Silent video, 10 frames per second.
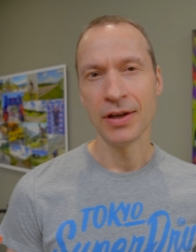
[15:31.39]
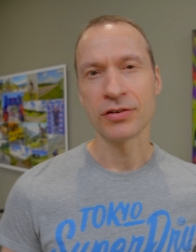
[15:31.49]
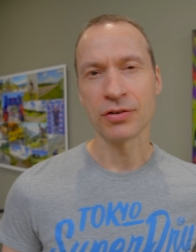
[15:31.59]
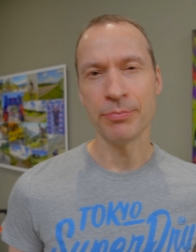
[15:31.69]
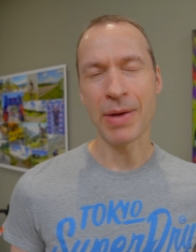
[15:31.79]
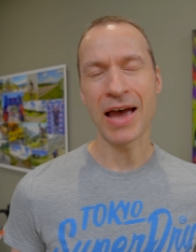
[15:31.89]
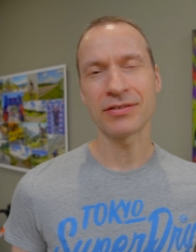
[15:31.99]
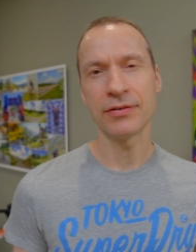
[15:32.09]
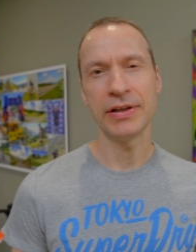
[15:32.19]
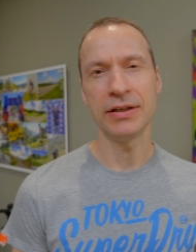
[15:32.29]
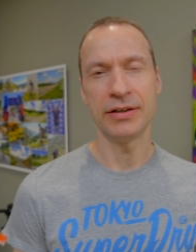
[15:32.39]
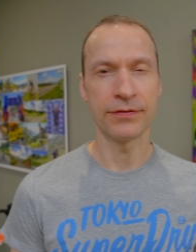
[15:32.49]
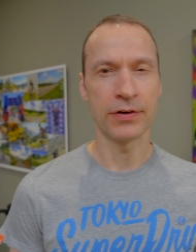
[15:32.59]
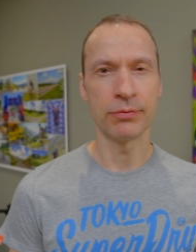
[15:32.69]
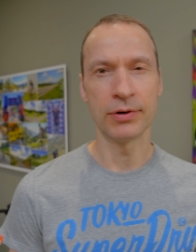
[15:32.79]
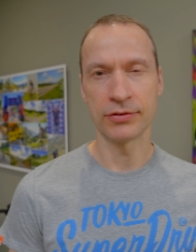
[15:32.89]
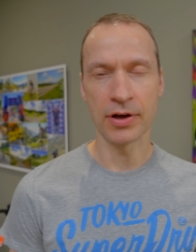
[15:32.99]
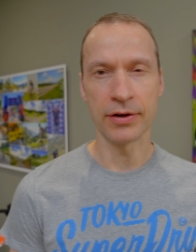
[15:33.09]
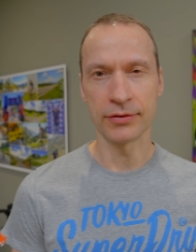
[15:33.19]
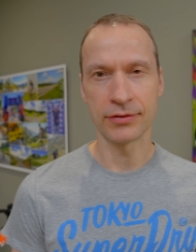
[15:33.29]
So massively different
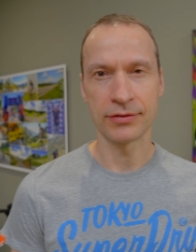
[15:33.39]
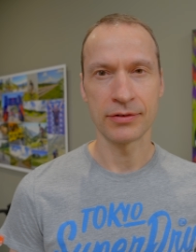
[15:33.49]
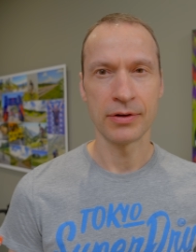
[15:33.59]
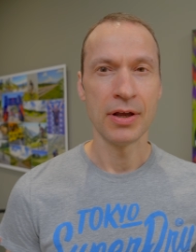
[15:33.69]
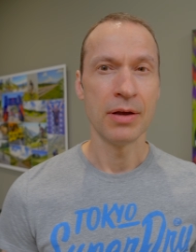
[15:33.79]
results.